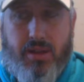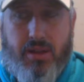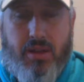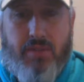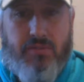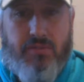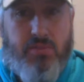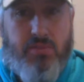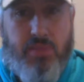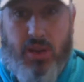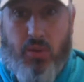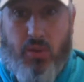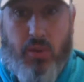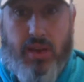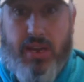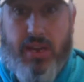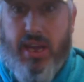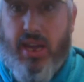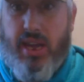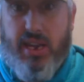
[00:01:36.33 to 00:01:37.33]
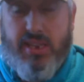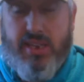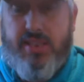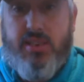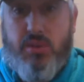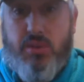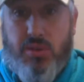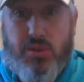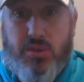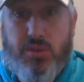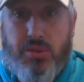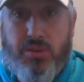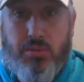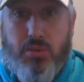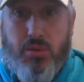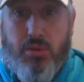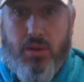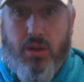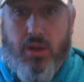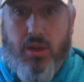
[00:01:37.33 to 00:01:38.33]
for about a week now and it's still
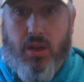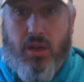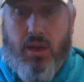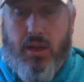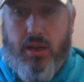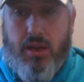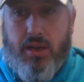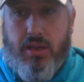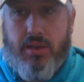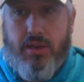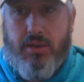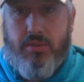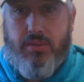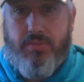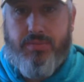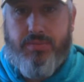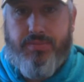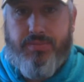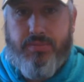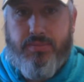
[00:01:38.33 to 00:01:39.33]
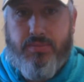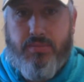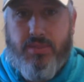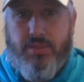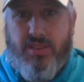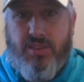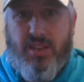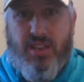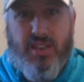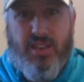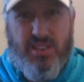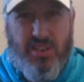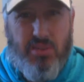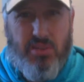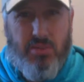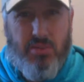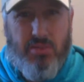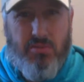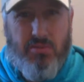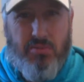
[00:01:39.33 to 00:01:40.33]
usable. So that's going to
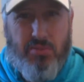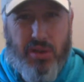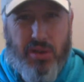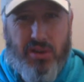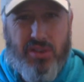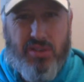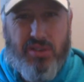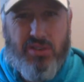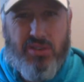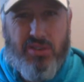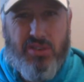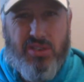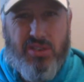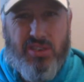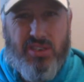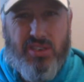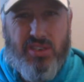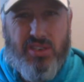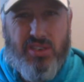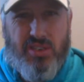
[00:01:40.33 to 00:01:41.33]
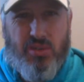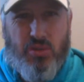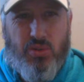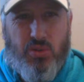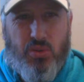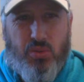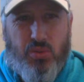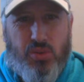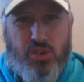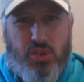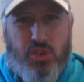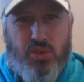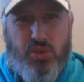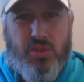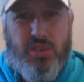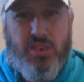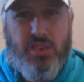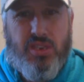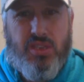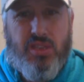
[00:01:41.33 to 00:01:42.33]
be a bit of a bonus because you're
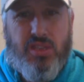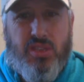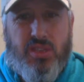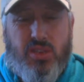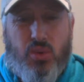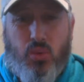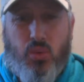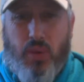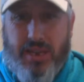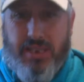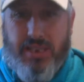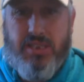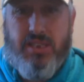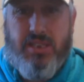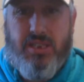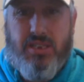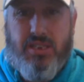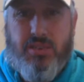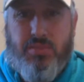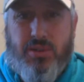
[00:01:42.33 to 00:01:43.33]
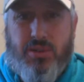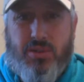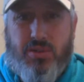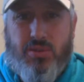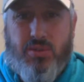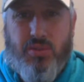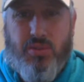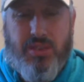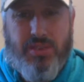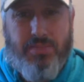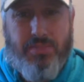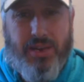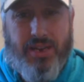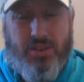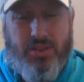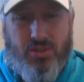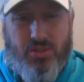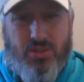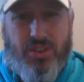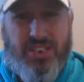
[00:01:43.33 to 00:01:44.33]
reducing your wastage, because once the paint
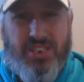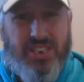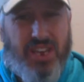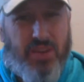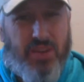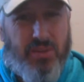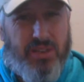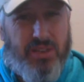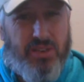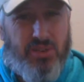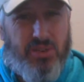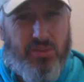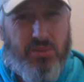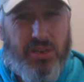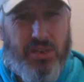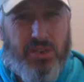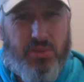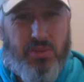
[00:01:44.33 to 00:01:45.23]
dries, you can't really do much